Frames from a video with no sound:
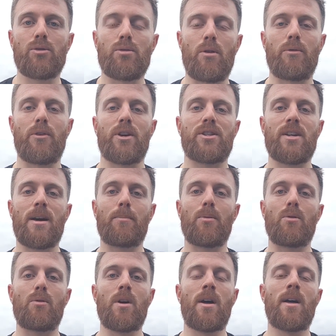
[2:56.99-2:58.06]
So, for
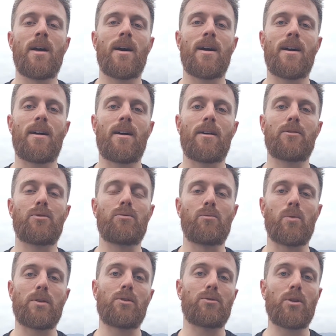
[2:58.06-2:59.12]
example, uh,
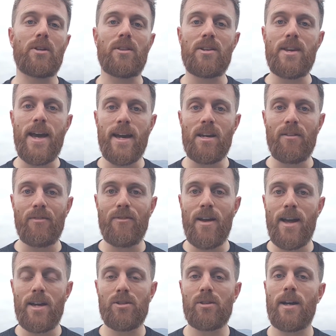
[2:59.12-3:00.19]
when you're doing the negative
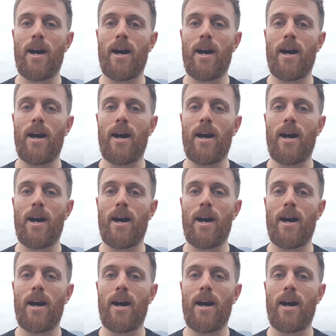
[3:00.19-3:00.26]
phase,